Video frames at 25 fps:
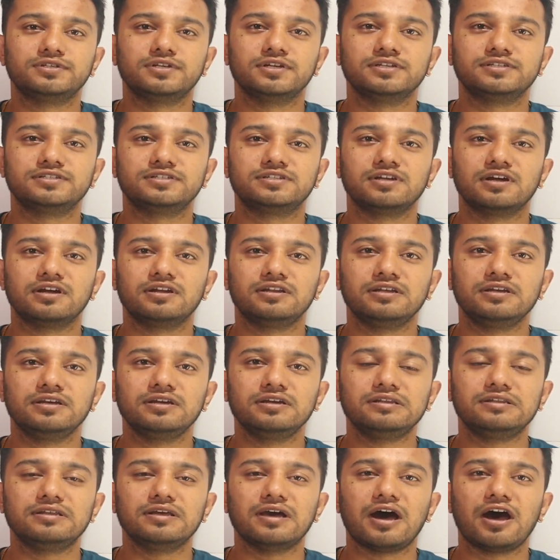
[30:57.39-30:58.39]
we shall
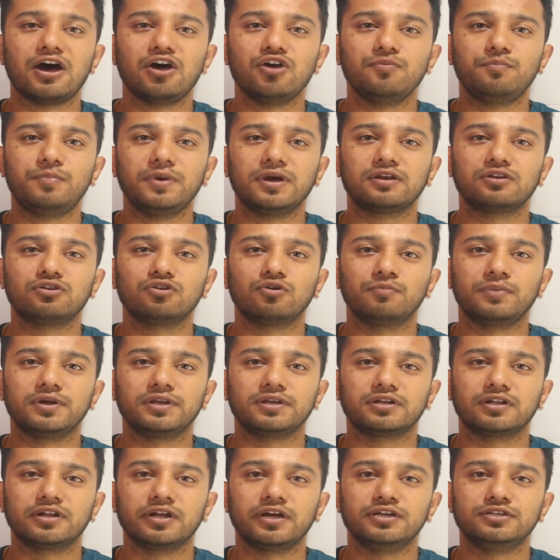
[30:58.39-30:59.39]
study the IUPAC
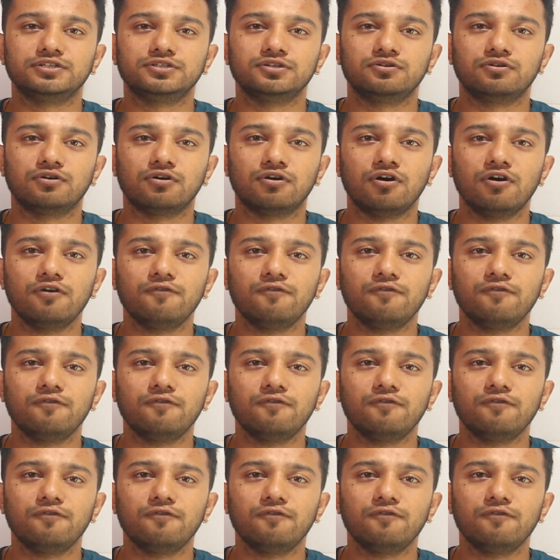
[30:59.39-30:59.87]
nomenclature